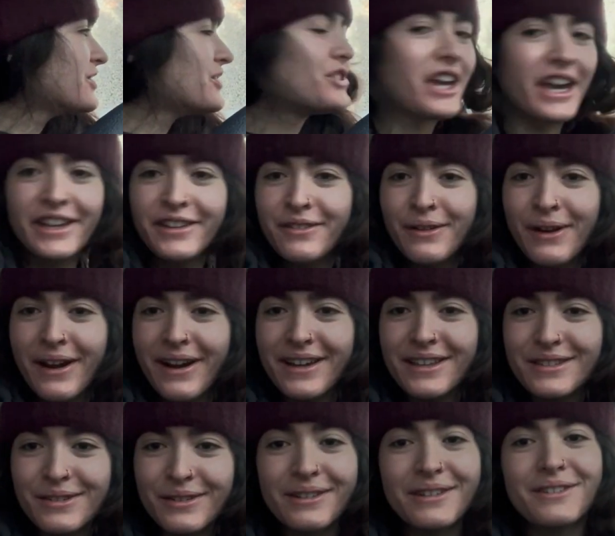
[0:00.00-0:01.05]
January
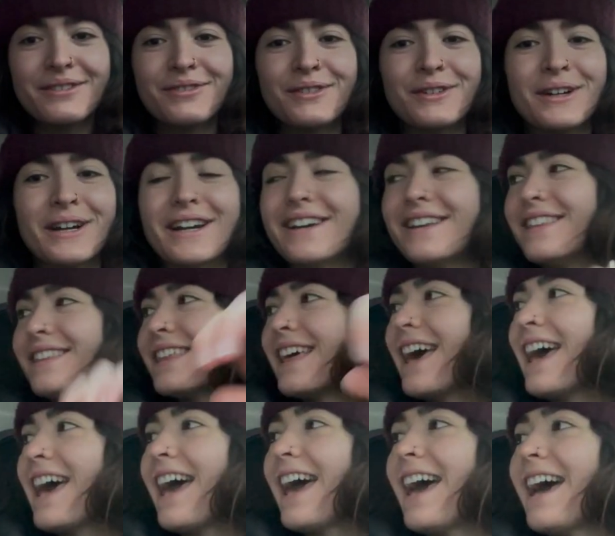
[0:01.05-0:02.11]
24th,
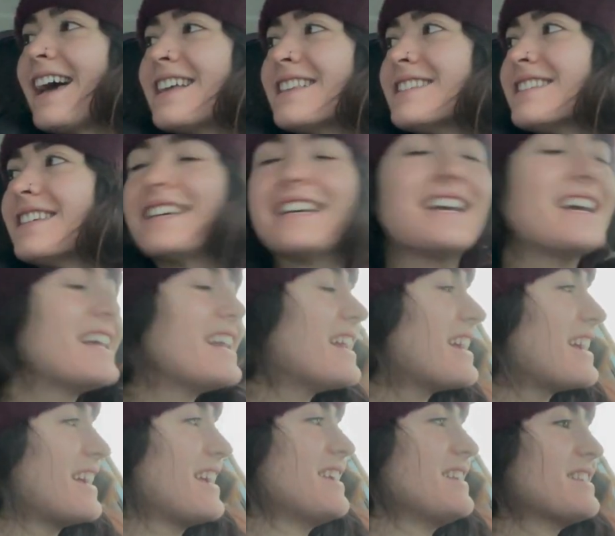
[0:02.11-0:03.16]
and it
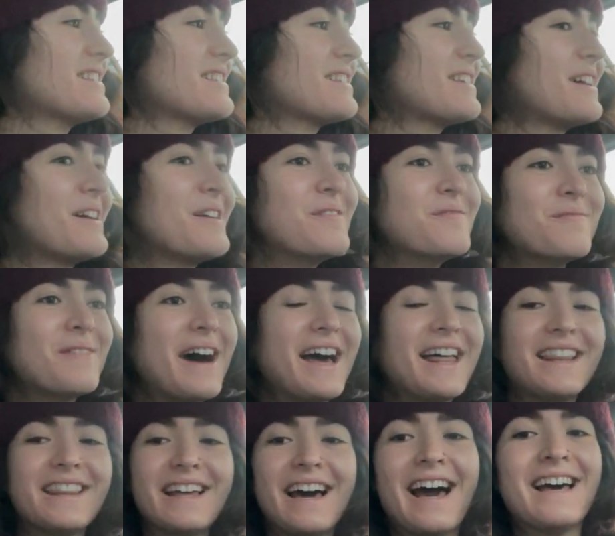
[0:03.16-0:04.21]
is my
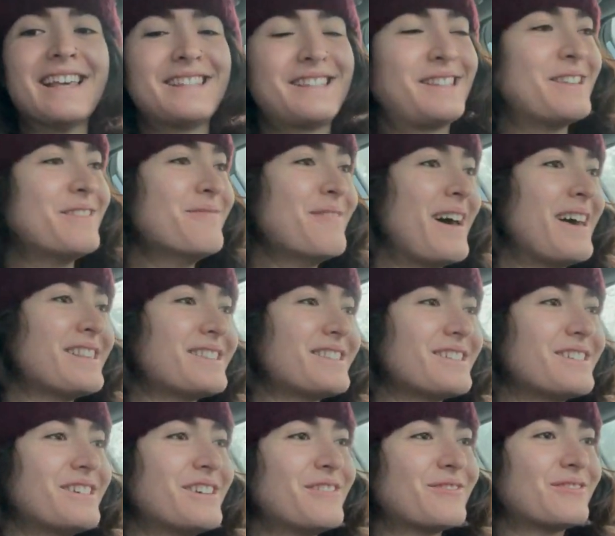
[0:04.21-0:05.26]
last
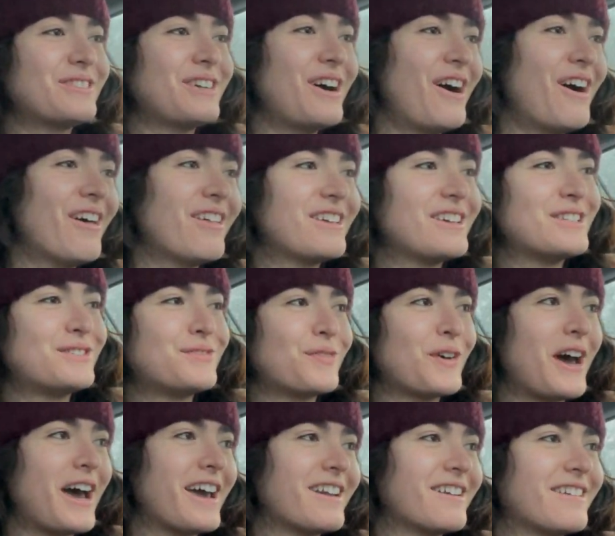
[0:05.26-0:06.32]
semester of college,
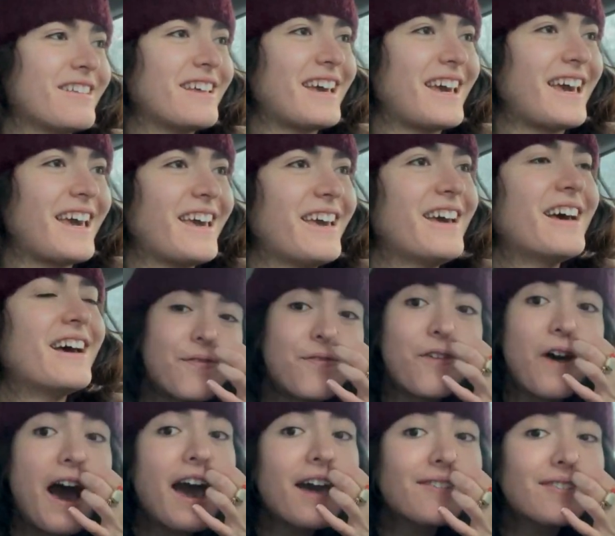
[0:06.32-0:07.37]
finally.
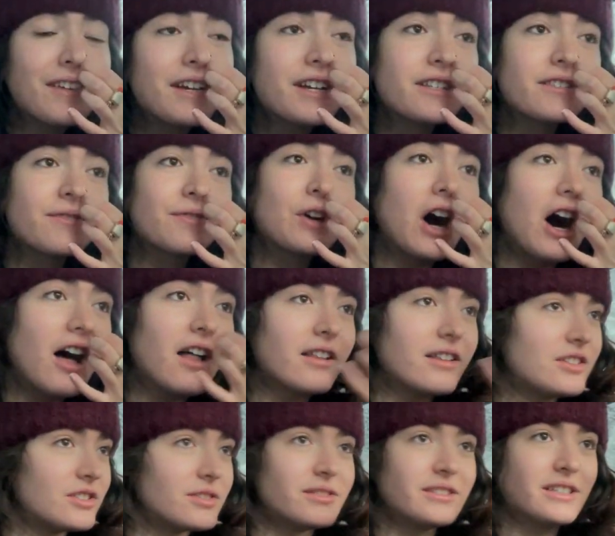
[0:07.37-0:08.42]
5 years of
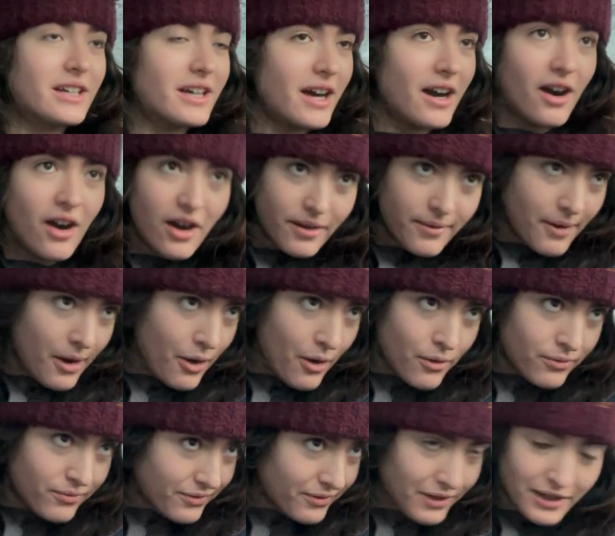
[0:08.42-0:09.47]
college, I'm
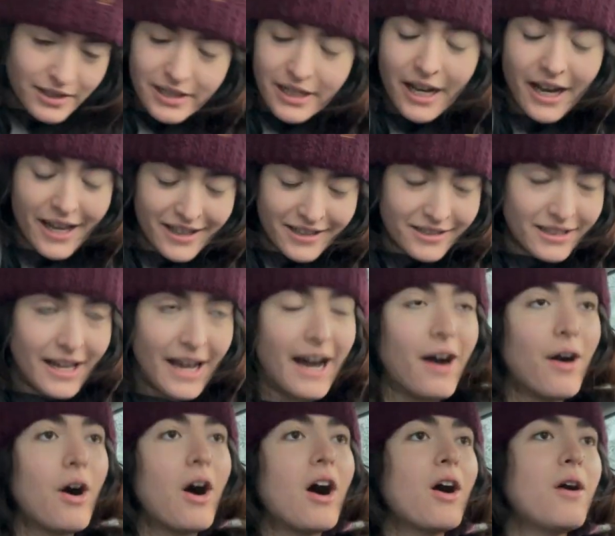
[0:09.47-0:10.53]
done now.
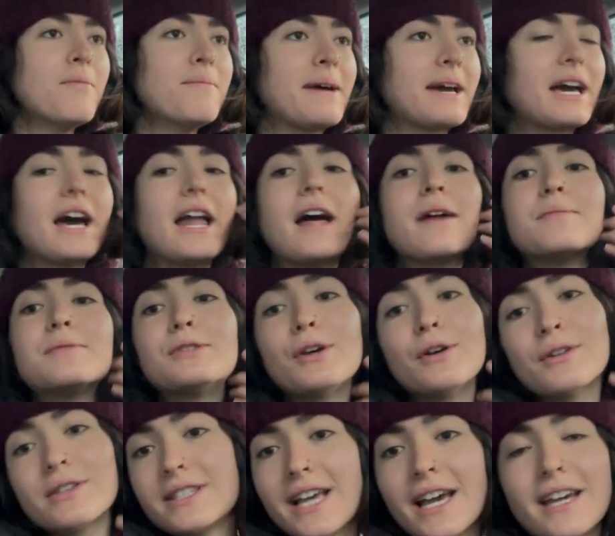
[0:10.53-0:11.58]
Oh my God, I'm so
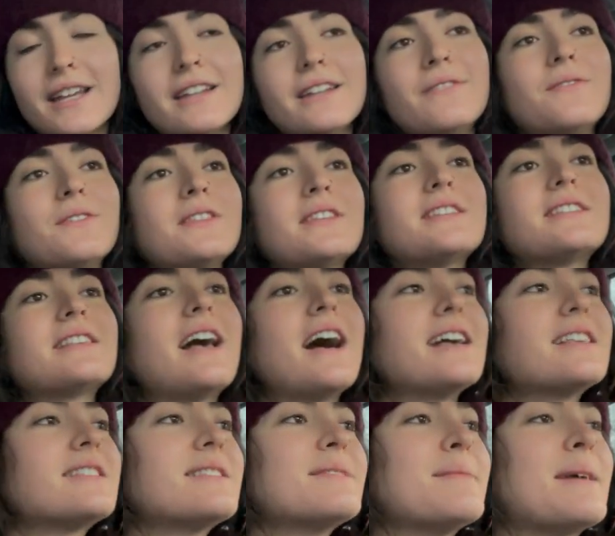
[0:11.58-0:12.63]
excited for this
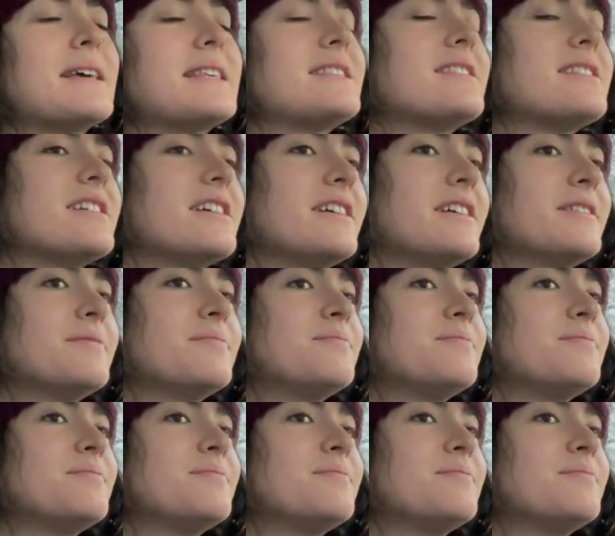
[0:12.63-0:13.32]
last semester.